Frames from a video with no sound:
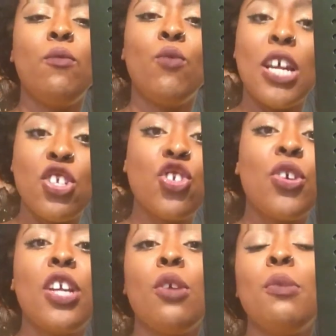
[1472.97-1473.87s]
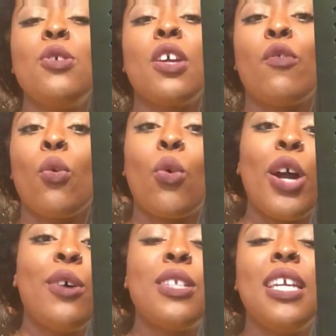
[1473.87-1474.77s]
registering your music for
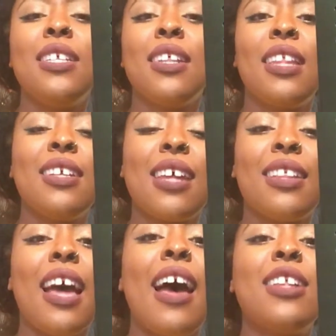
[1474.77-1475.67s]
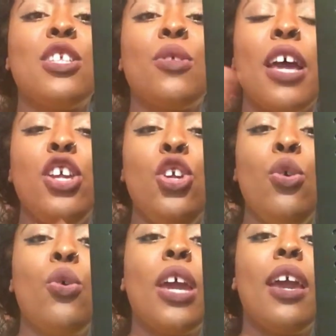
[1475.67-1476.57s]
royalties and things like that, so that
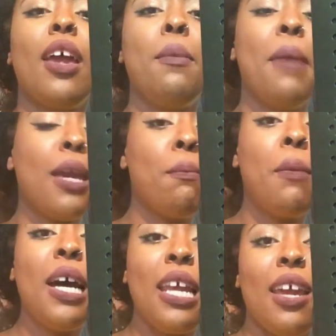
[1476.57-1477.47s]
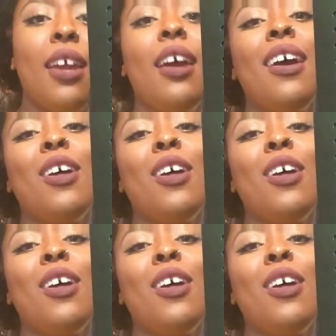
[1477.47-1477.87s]
you can make money